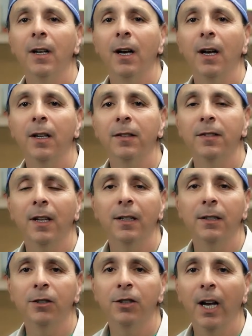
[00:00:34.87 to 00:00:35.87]
uh,
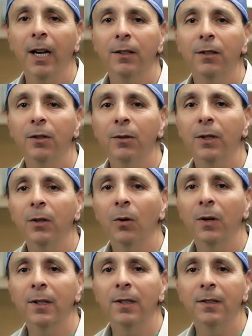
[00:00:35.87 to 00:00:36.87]
sent a check to an
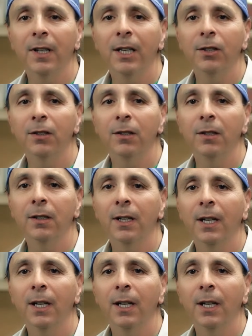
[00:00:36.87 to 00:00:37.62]
organization